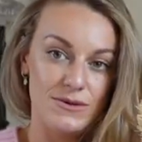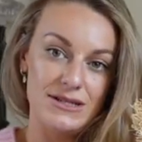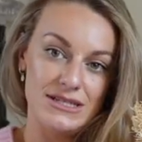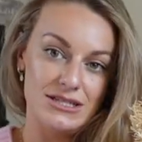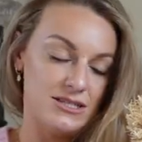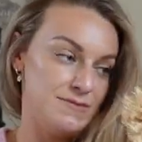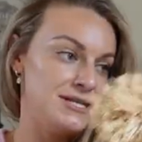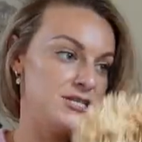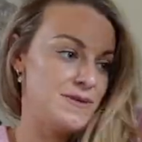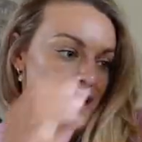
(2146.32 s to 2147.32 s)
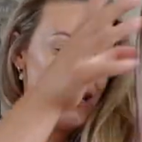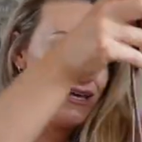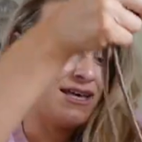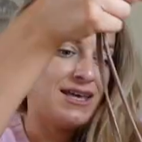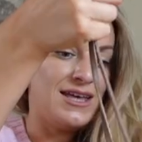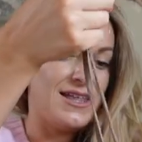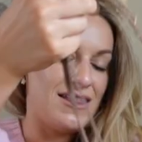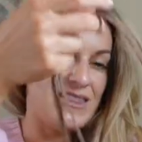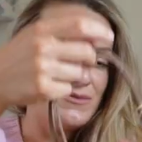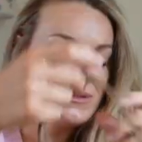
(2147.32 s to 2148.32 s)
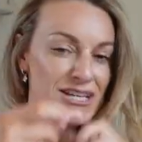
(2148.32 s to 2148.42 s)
one, this is just a beach bag. This was